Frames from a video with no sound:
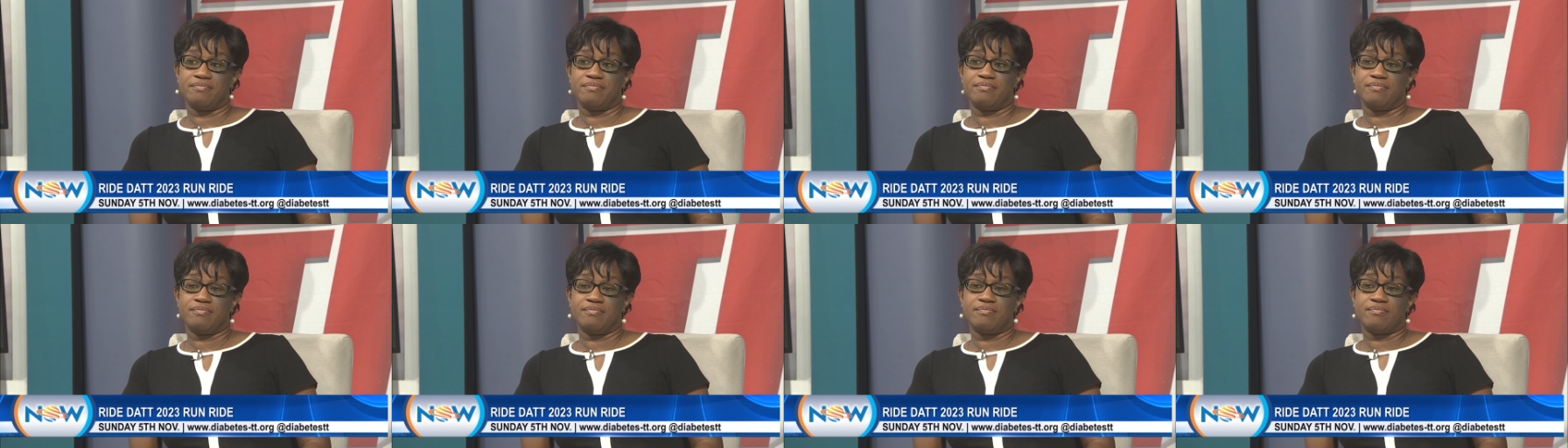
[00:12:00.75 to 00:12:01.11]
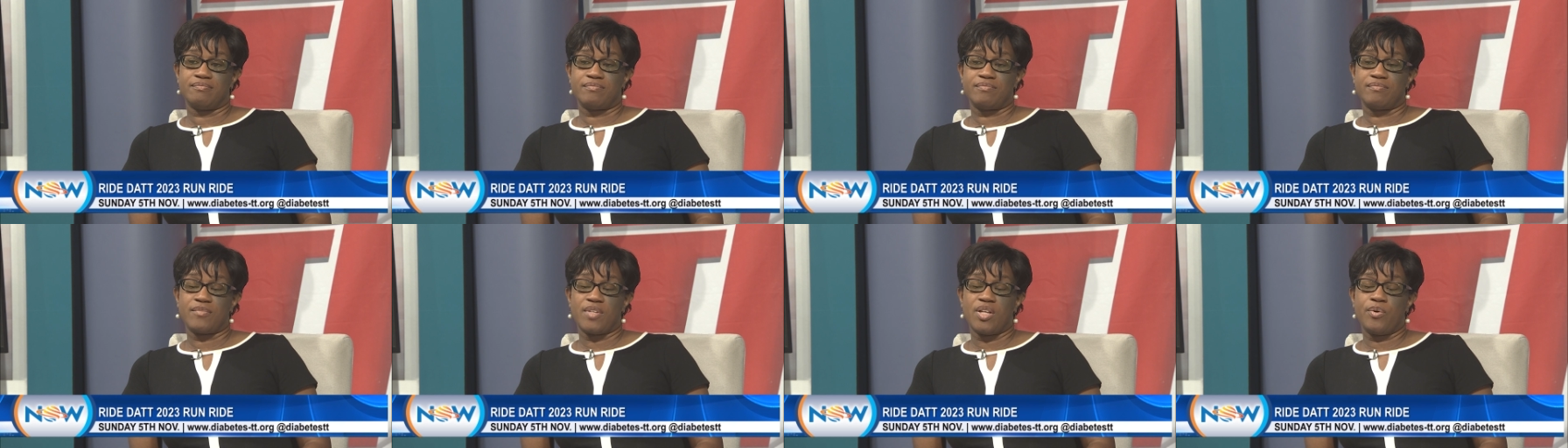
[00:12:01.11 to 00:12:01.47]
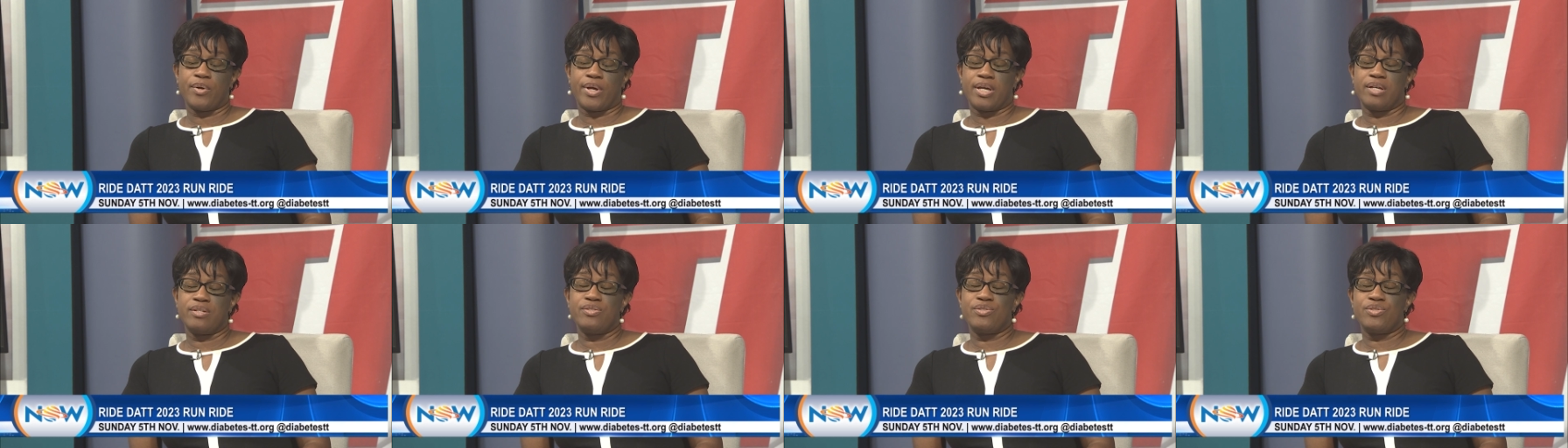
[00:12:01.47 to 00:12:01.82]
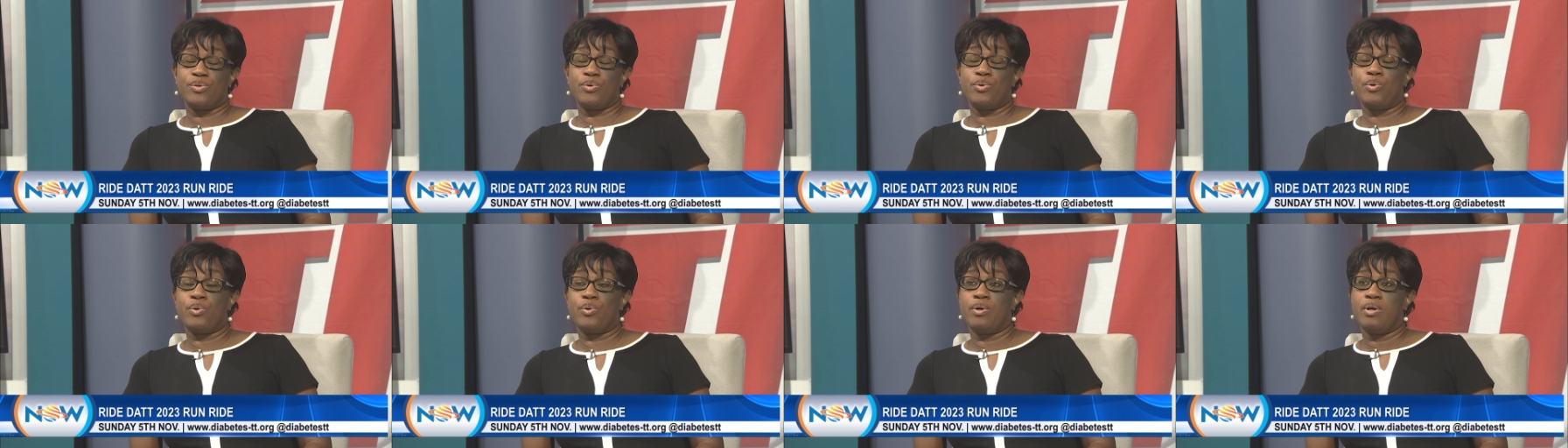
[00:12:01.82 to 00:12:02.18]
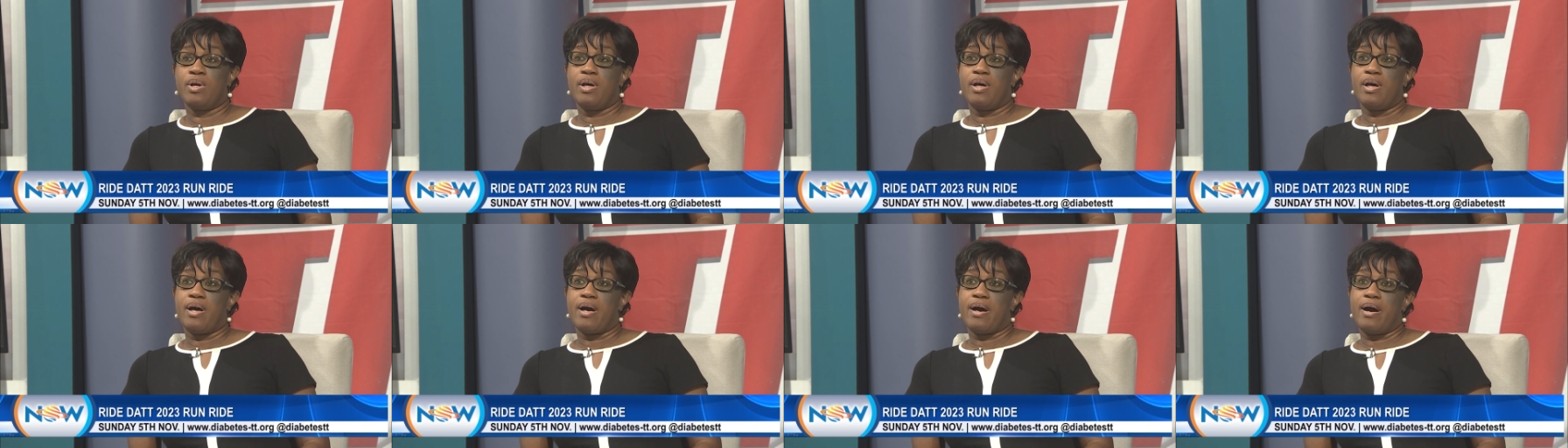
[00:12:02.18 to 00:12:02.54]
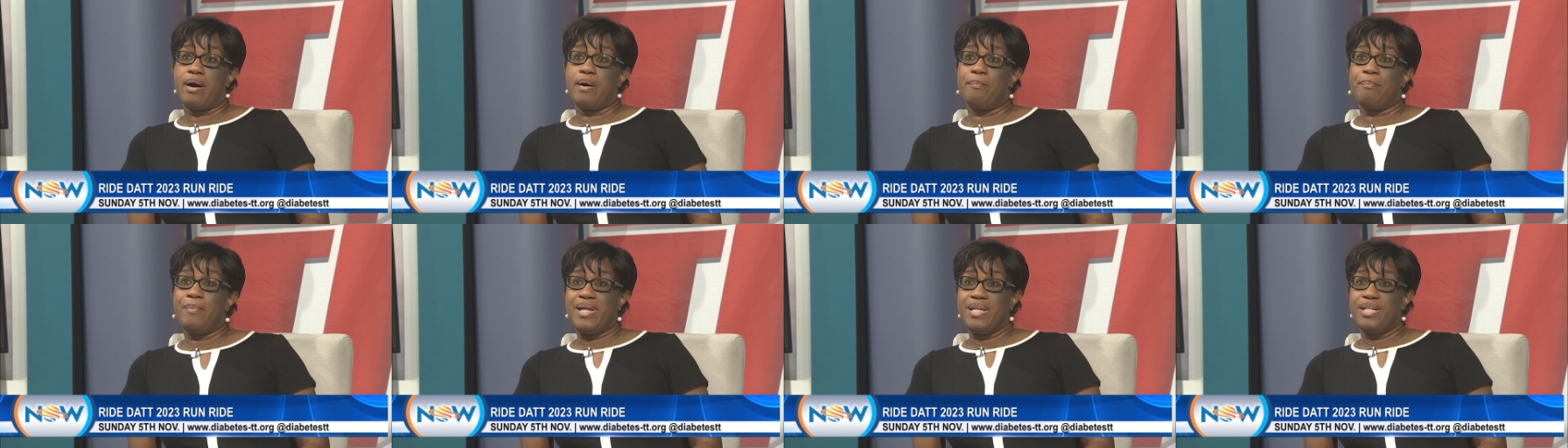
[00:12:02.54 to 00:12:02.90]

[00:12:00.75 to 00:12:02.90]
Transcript: do? Okay, so um,